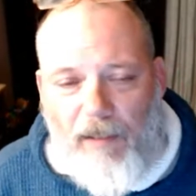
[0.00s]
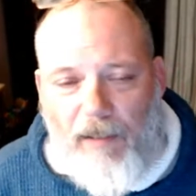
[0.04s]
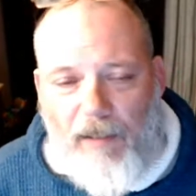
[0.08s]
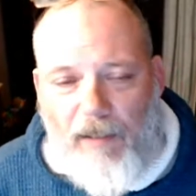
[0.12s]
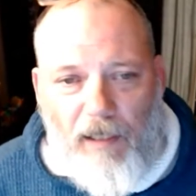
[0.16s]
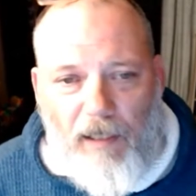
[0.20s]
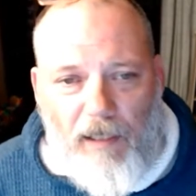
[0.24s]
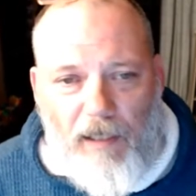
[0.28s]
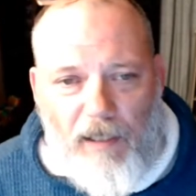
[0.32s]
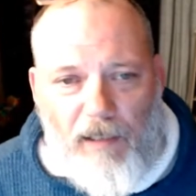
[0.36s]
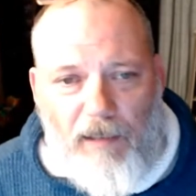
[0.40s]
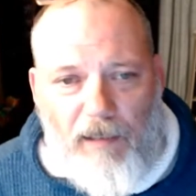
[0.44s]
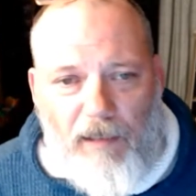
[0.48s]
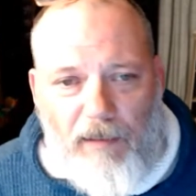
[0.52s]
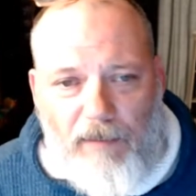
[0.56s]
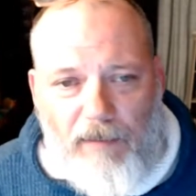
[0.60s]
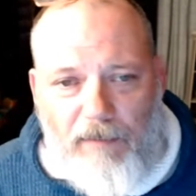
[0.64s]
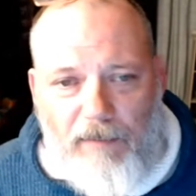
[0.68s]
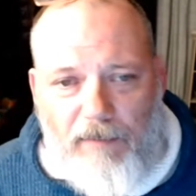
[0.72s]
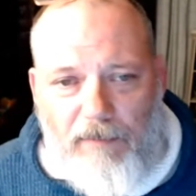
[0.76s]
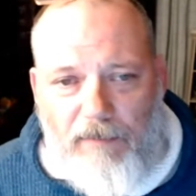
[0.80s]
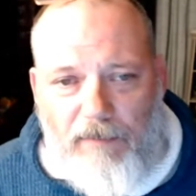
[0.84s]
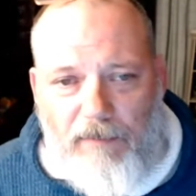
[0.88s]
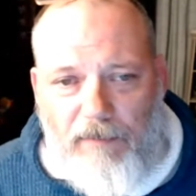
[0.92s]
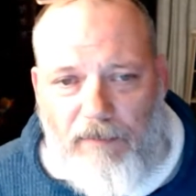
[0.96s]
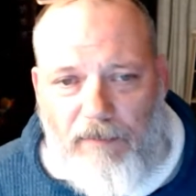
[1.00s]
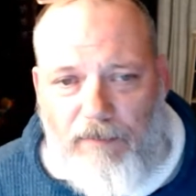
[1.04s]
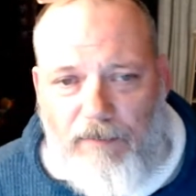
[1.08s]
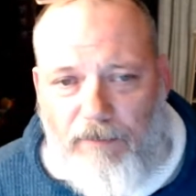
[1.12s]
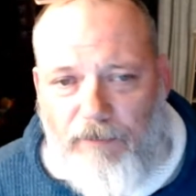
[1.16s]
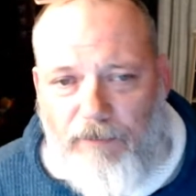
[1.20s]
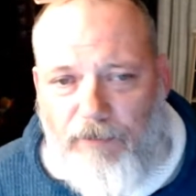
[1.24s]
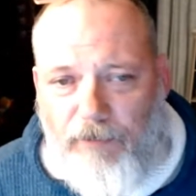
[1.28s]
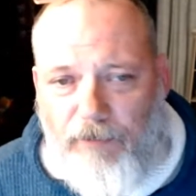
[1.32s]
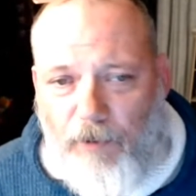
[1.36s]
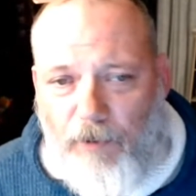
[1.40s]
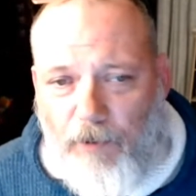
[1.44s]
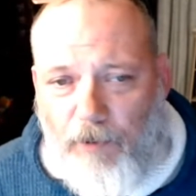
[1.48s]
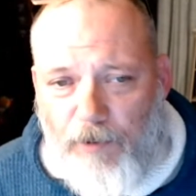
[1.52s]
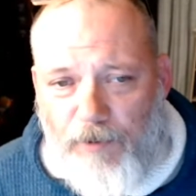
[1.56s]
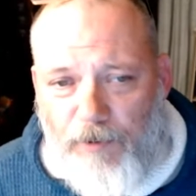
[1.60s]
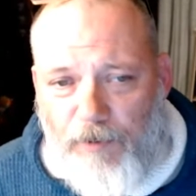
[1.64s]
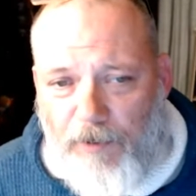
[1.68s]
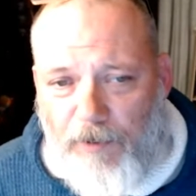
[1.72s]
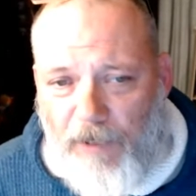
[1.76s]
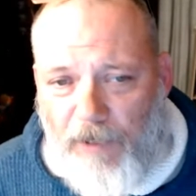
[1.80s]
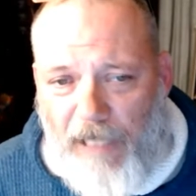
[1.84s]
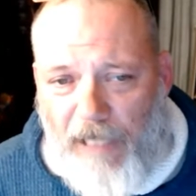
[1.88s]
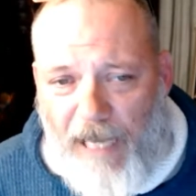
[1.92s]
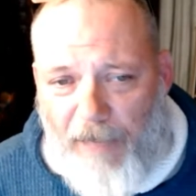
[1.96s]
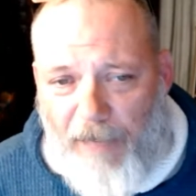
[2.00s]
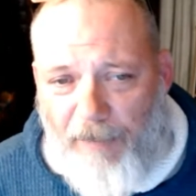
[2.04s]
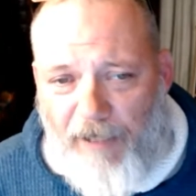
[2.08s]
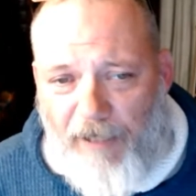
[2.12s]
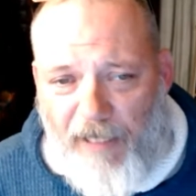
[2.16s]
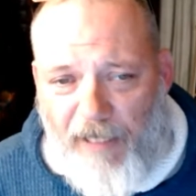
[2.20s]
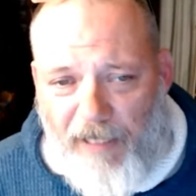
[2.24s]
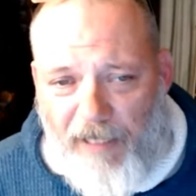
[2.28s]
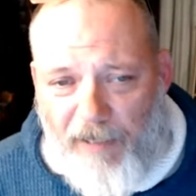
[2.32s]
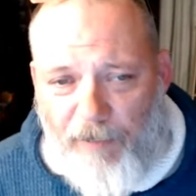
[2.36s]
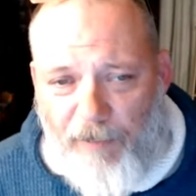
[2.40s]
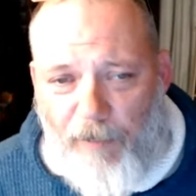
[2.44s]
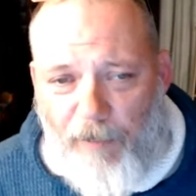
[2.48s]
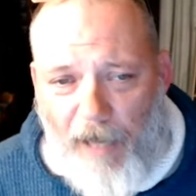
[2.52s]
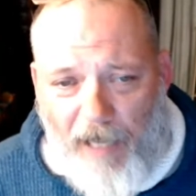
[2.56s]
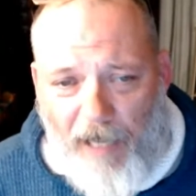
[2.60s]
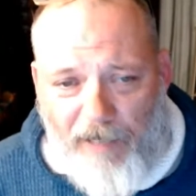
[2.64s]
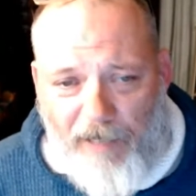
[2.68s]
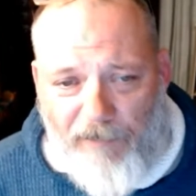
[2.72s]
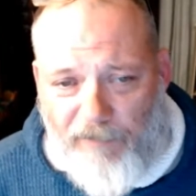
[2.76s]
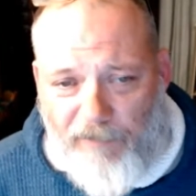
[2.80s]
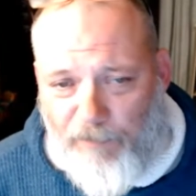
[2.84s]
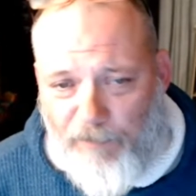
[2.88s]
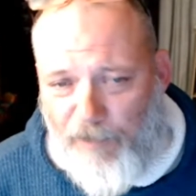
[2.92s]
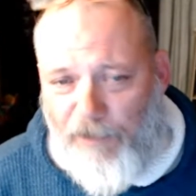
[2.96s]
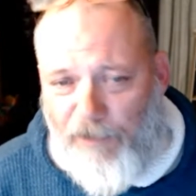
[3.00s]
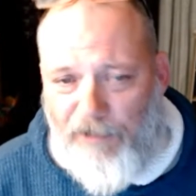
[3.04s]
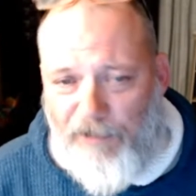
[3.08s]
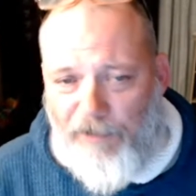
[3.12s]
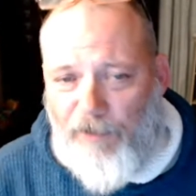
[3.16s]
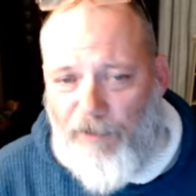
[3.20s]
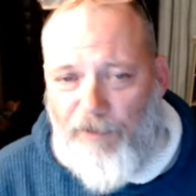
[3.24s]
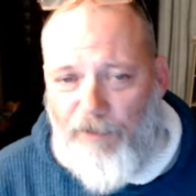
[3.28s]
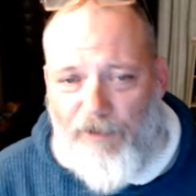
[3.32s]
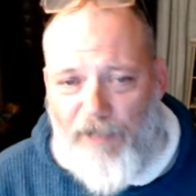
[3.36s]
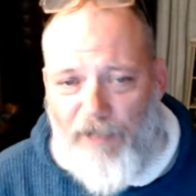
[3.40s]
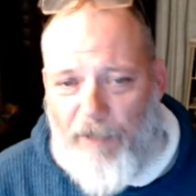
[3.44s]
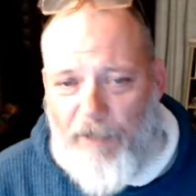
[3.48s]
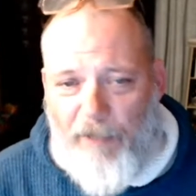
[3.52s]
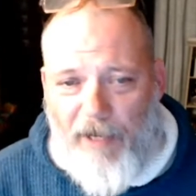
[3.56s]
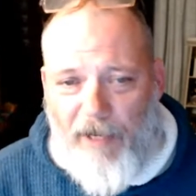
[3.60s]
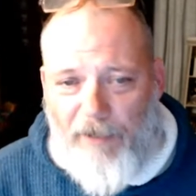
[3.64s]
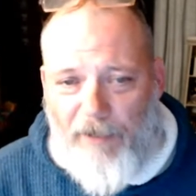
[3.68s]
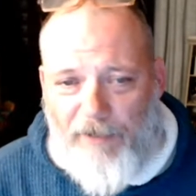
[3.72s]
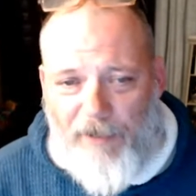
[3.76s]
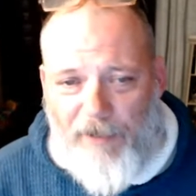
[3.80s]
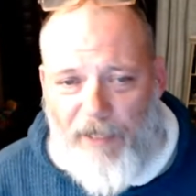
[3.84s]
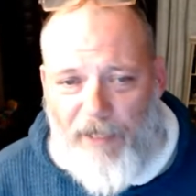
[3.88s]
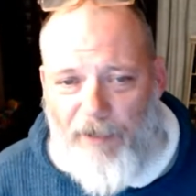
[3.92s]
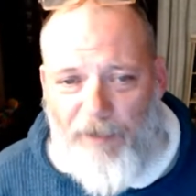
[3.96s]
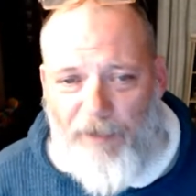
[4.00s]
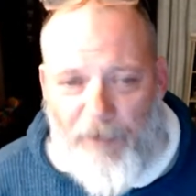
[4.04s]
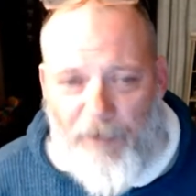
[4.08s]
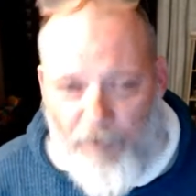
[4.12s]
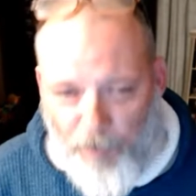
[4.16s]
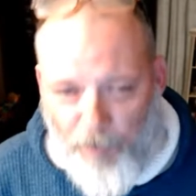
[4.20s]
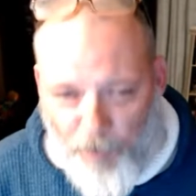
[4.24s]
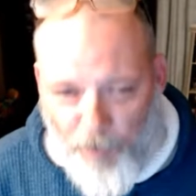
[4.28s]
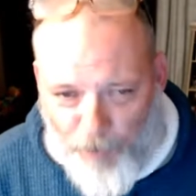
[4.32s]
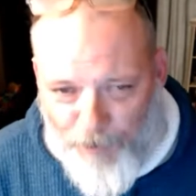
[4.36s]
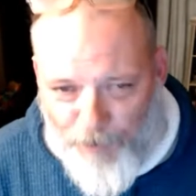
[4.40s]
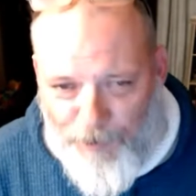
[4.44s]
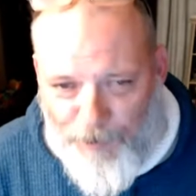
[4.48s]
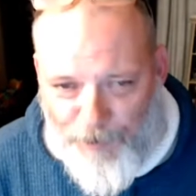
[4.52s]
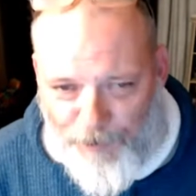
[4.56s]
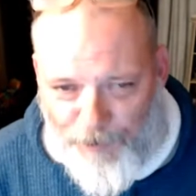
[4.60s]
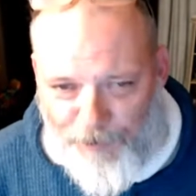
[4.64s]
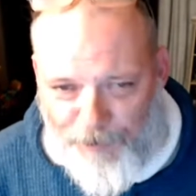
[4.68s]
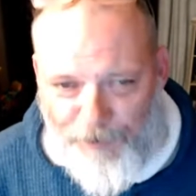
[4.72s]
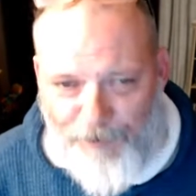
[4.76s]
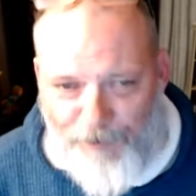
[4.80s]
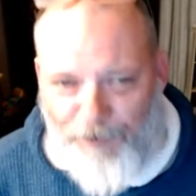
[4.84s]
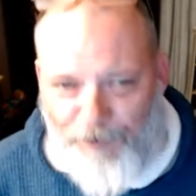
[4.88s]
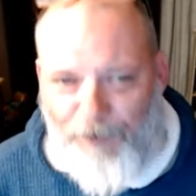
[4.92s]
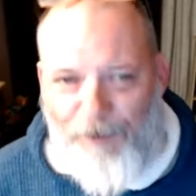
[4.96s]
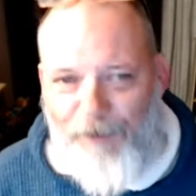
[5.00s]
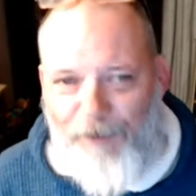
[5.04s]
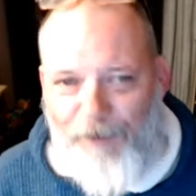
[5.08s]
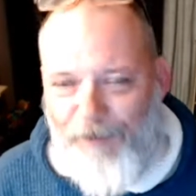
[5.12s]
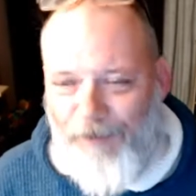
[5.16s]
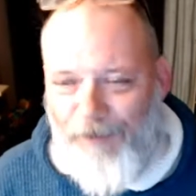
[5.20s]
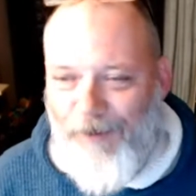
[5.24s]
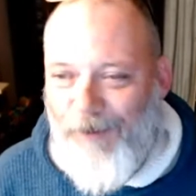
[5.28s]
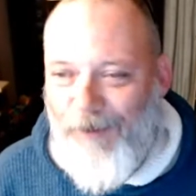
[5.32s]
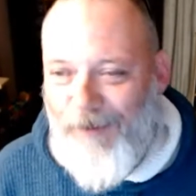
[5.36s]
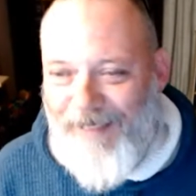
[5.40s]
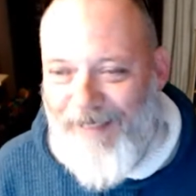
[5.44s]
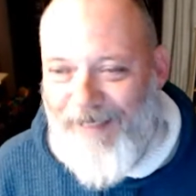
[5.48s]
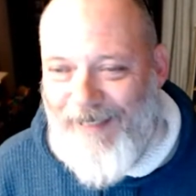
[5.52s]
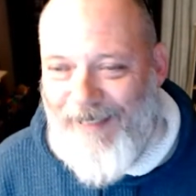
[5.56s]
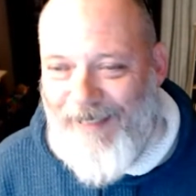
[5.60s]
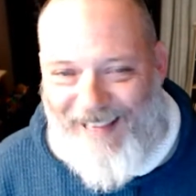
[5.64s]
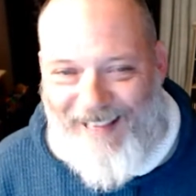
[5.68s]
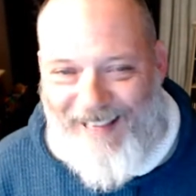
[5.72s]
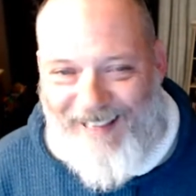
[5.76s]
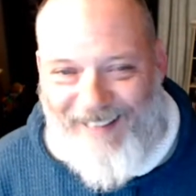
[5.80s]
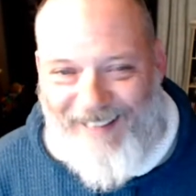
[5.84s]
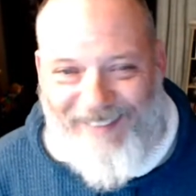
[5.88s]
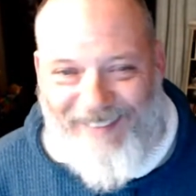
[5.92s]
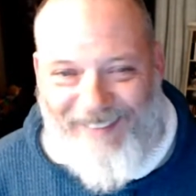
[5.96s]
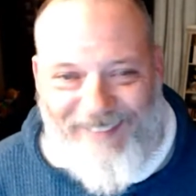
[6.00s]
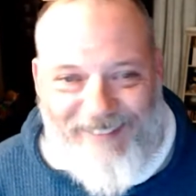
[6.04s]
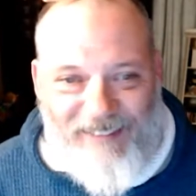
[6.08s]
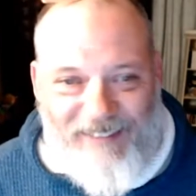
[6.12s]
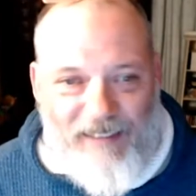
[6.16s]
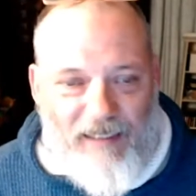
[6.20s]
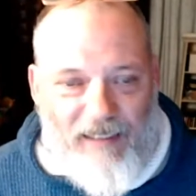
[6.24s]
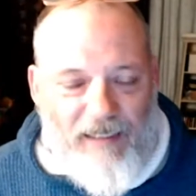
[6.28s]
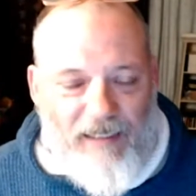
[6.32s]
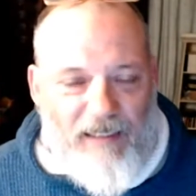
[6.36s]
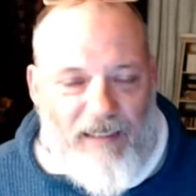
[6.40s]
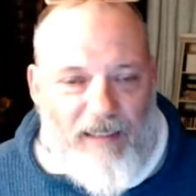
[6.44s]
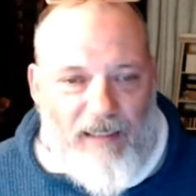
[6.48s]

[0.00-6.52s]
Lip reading: Floors are dilapidated, rotten. Please don't step outside on the porch, you're going to fall through. In the ads,